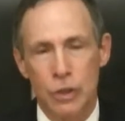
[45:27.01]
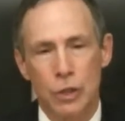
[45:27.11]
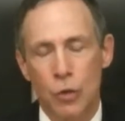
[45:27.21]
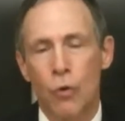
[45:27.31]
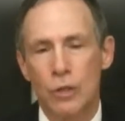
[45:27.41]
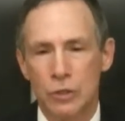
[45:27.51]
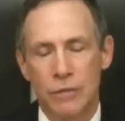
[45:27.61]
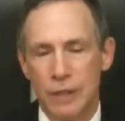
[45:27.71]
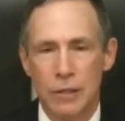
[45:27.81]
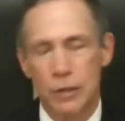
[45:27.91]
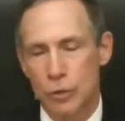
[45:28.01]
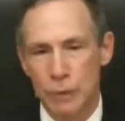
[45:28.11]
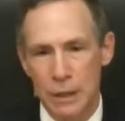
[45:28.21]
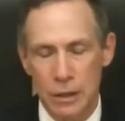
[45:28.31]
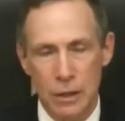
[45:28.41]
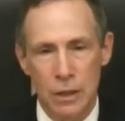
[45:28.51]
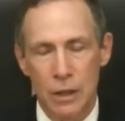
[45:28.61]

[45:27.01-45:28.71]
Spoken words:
the course of their career,